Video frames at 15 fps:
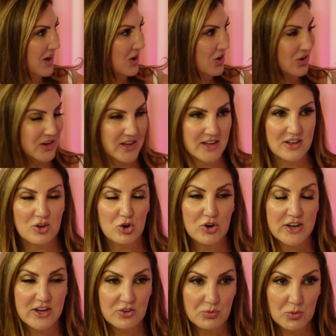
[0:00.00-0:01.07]
Her
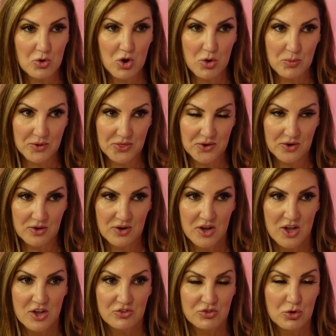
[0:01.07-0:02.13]
kids were all with her.
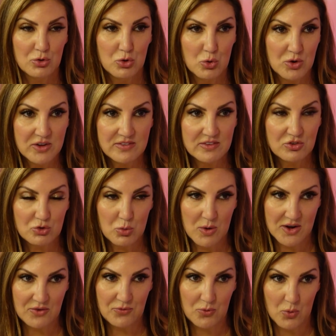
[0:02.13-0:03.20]
So Lourdes is
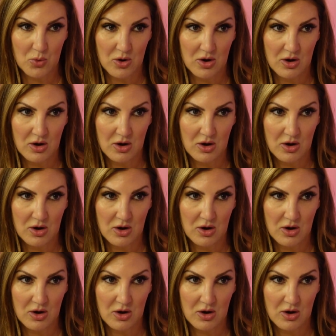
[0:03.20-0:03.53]
24.